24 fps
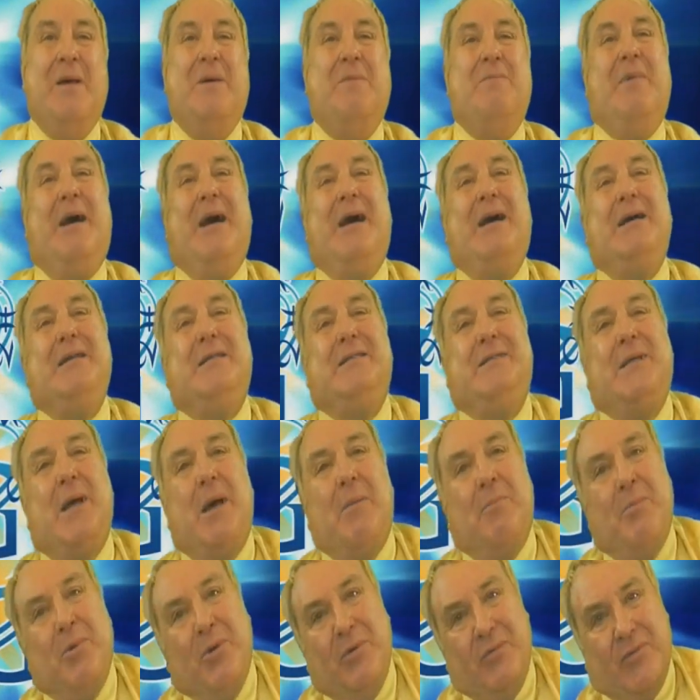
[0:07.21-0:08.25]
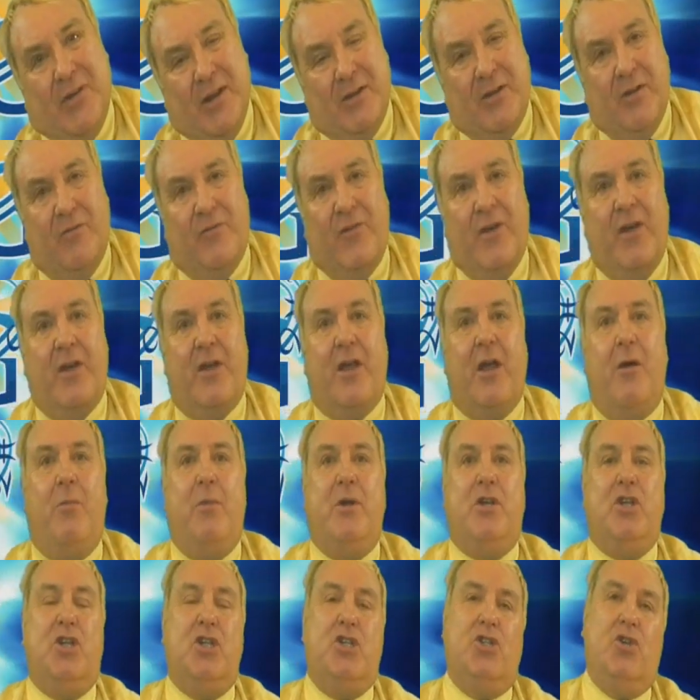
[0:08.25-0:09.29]
Mars moves into Virgo,
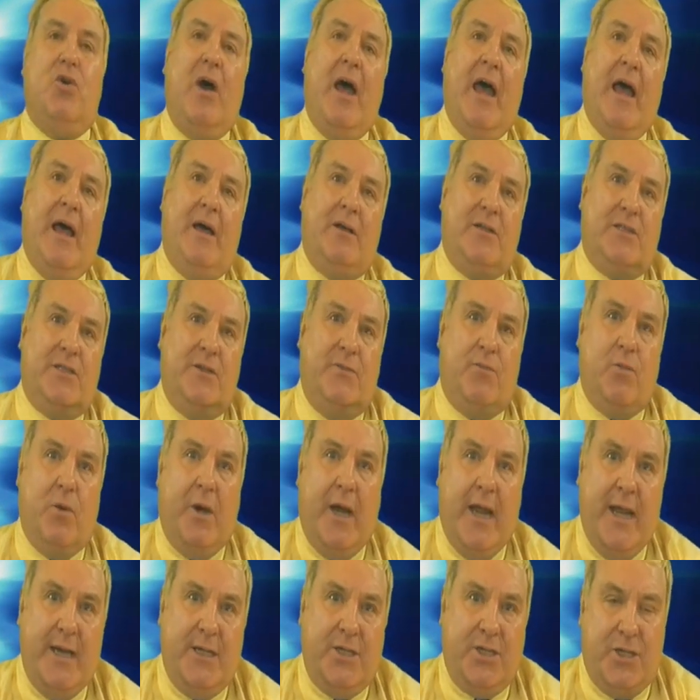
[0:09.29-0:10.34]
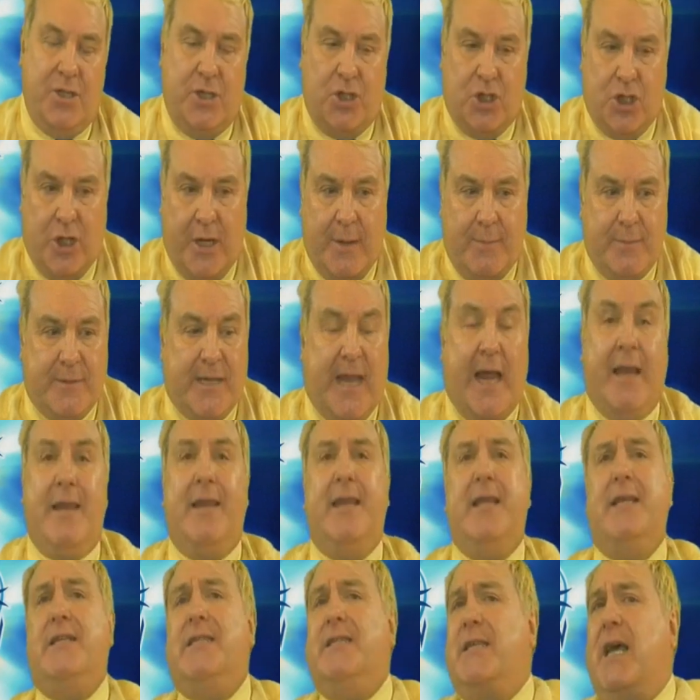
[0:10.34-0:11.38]
which is your house of relationships. And
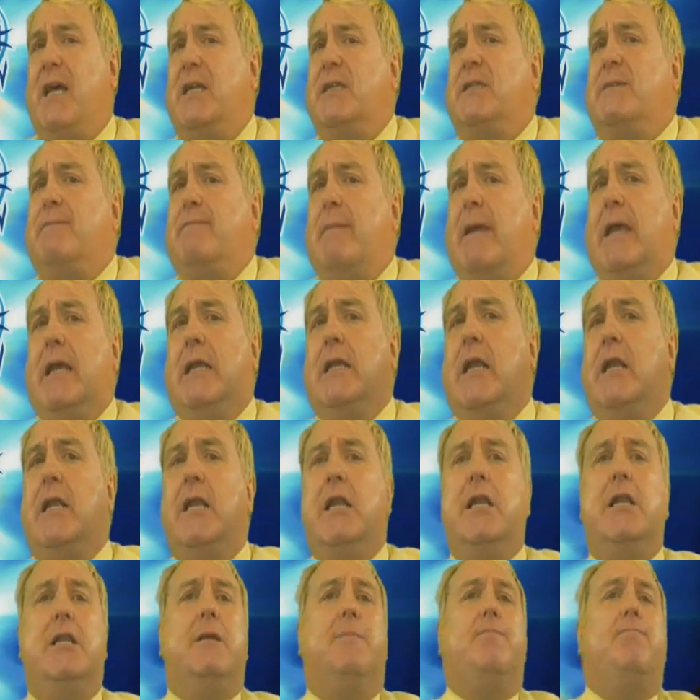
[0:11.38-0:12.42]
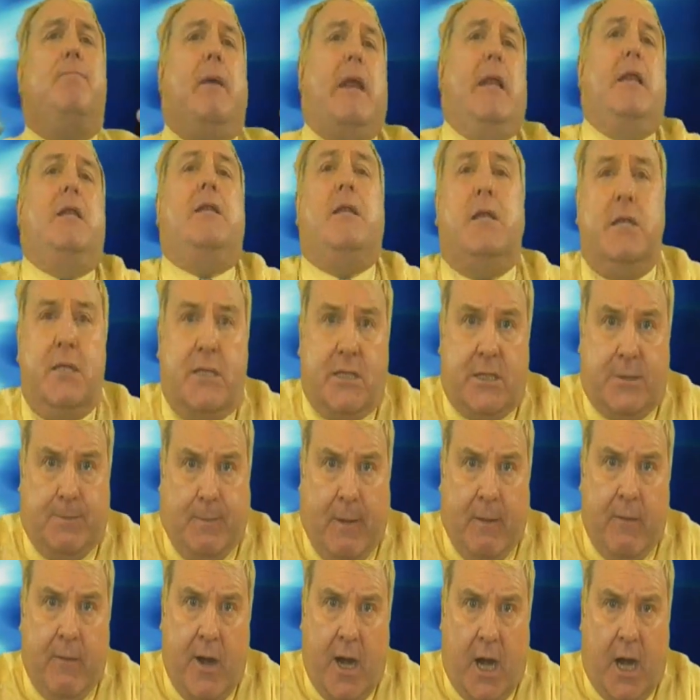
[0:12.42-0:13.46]
this does mean an independent
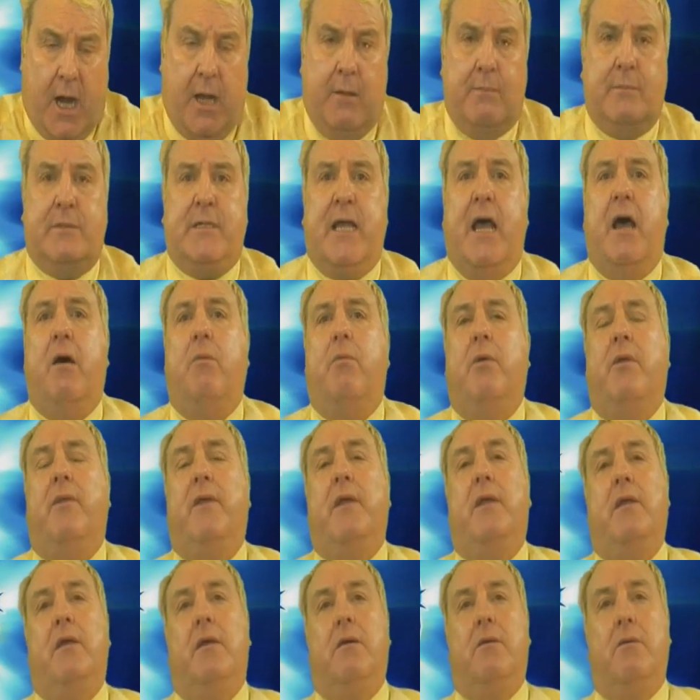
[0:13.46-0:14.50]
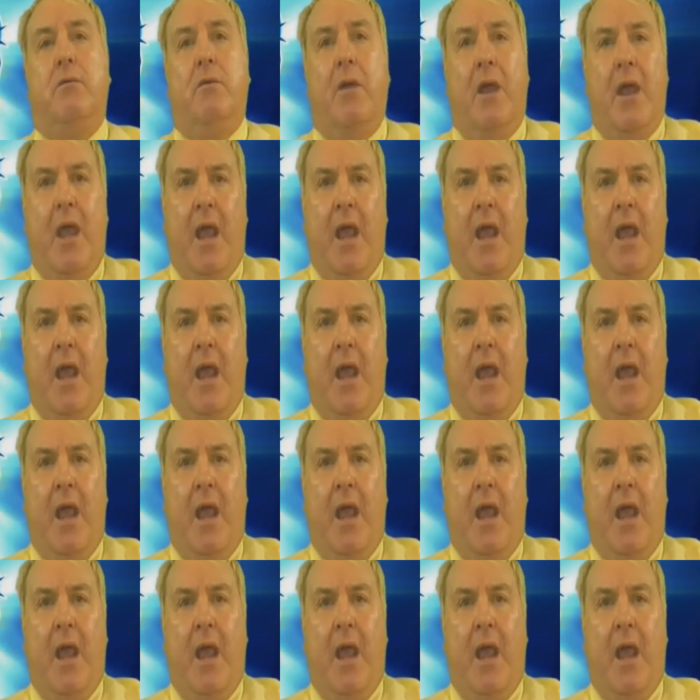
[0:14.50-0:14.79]
spirit comes out within you.